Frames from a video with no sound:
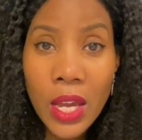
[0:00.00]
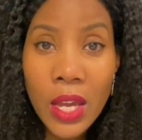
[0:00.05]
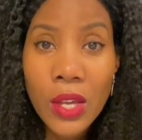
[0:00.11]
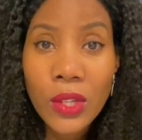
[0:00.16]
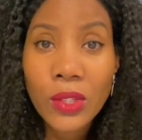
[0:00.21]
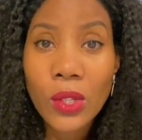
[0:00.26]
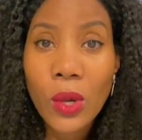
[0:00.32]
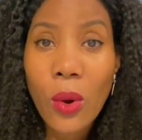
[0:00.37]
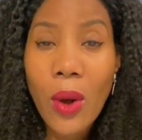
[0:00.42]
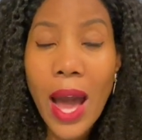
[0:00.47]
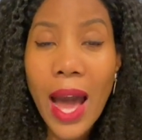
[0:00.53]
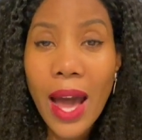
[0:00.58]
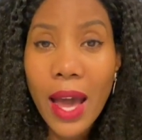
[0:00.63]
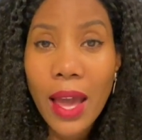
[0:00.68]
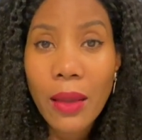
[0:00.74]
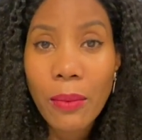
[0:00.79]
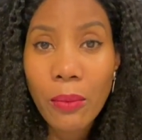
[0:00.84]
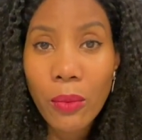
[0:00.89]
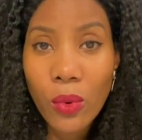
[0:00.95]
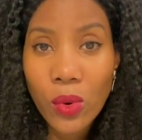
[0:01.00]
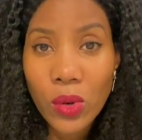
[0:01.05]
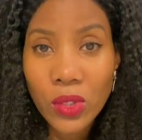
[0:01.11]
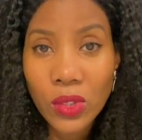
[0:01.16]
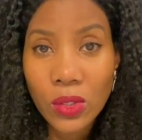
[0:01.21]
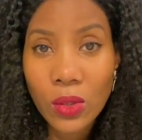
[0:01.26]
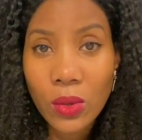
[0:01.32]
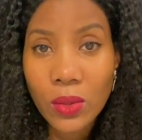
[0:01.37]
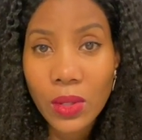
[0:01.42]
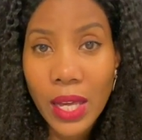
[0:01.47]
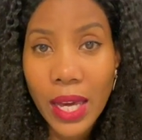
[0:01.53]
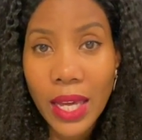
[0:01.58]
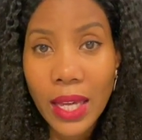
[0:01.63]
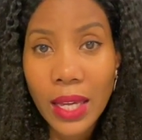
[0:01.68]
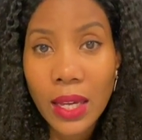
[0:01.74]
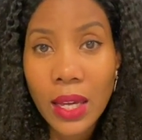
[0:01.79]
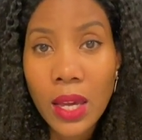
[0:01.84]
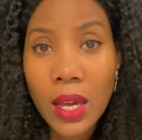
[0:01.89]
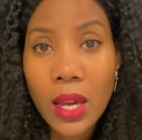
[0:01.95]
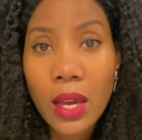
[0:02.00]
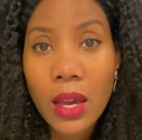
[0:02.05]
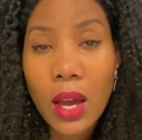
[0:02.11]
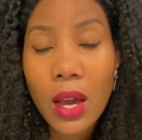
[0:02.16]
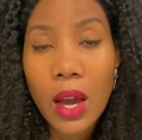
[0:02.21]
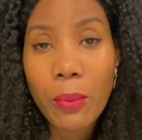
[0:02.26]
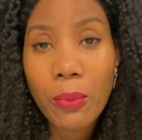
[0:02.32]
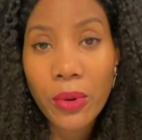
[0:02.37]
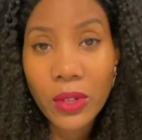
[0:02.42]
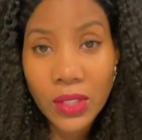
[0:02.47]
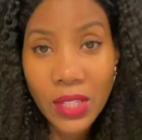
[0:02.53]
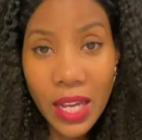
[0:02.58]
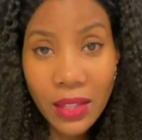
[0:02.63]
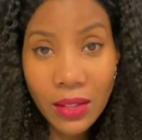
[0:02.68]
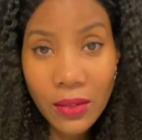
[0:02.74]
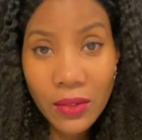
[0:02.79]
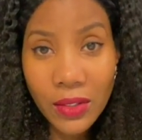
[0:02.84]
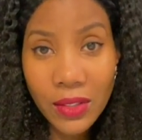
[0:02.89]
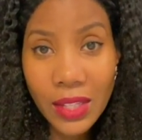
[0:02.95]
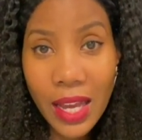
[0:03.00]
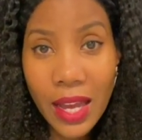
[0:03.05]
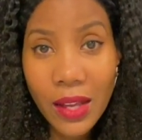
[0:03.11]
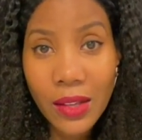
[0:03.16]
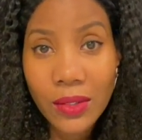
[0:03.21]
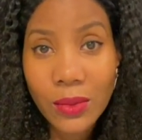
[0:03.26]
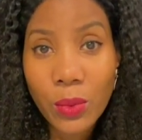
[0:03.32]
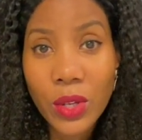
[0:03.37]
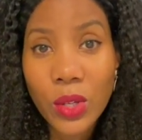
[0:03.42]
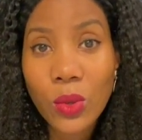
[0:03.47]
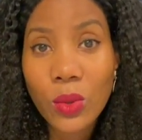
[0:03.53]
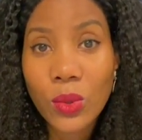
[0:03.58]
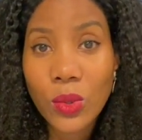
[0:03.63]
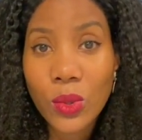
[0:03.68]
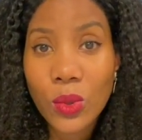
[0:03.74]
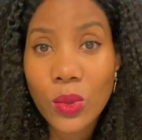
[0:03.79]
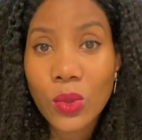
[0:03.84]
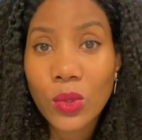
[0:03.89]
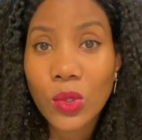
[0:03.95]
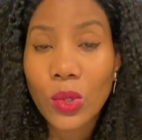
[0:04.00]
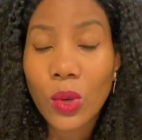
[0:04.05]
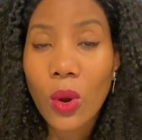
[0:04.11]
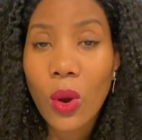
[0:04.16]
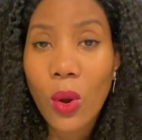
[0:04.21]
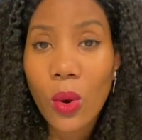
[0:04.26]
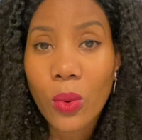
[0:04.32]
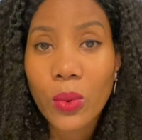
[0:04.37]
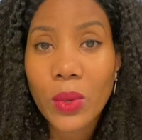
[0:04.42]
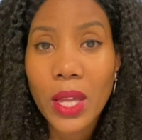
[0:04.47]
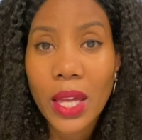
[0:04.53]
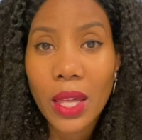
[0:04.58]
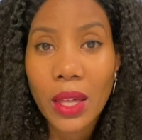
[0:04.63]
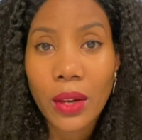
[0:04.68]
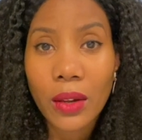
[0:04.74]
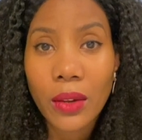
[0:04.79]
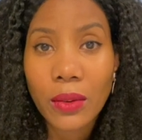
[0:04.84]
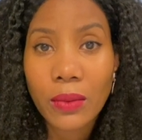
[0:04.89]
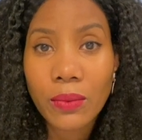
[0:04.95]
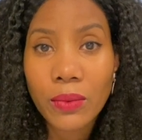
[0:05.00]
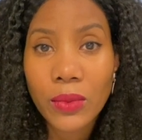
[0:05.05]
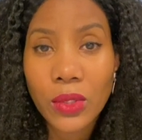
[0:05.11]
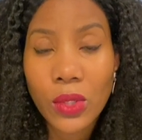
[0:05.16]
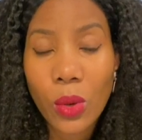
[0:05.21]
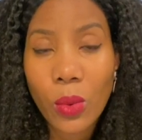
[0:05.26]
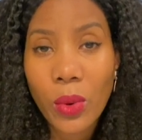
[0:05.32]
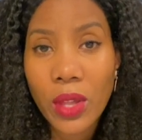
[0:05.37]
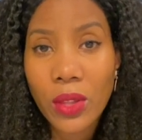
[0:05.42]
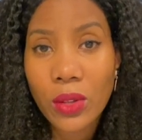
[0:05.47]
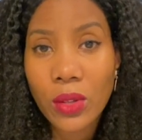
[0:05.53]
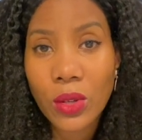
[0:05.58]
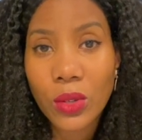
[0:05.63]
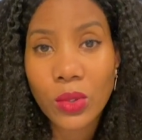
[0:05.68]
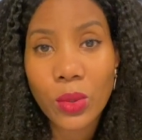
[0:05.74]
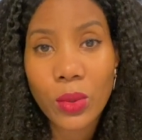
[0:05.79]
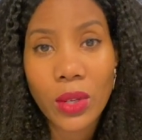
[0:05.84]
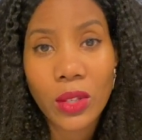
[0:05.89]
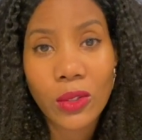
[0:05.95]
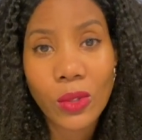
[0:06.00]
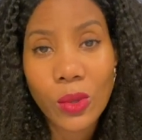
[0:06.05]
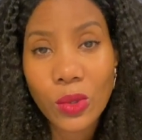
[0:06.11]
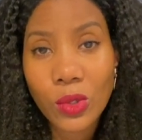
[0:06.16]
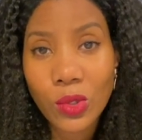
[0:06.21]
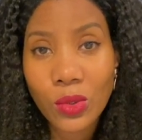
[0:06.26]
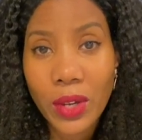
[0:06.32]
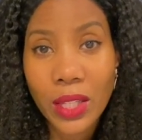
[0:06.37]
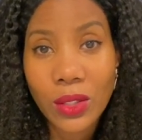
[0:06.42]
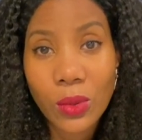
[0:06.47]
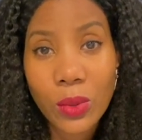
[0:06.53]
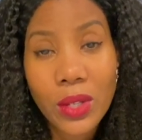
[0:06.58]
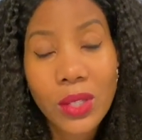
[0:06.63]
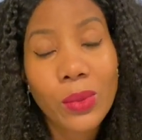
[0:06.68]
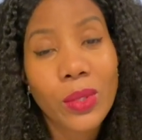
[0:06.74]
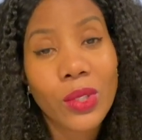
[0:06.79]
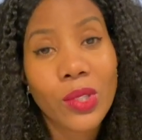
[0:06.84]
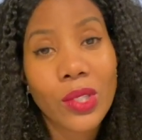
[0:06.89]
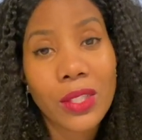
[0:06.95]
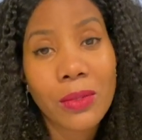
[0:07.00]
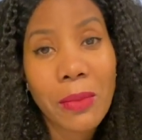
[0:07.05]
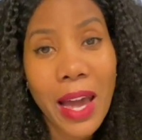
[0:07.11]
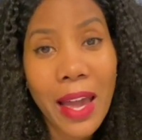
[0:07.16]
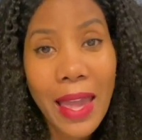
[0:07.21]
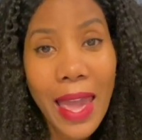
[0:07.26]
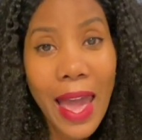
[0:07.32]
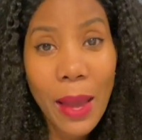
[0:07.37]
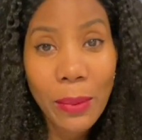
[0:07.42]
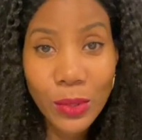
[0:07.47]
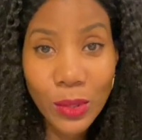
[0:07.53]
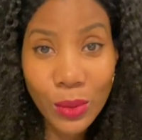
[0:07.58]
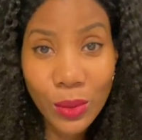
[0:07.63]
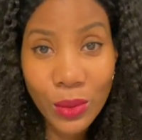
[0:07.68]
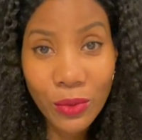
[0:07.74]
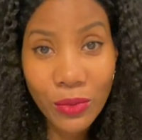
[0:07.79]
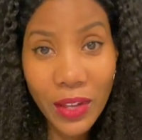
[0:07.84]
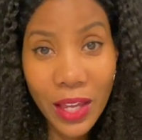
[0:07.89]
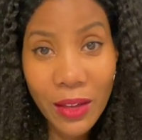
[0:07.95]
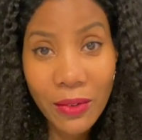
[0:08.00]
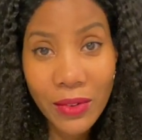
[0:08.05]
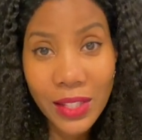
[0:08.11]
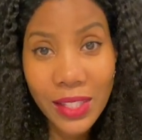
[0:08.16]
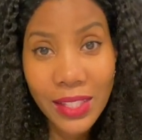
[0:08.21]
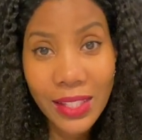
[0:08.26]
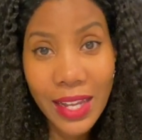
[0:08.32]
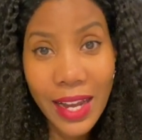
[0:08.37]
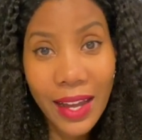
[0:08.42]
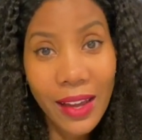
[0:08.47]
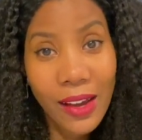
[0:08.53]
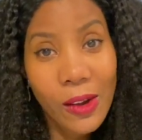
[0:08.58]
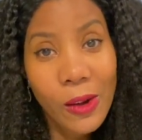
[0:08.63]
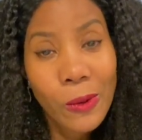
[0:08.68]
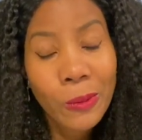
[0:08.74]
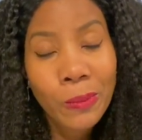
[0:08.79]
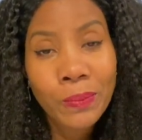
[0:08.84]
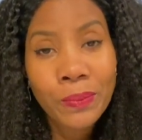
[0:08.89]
So I more so like protective styles where you use your own hair. So whether you're doing 2-strand twists, which is my absolute favorite style,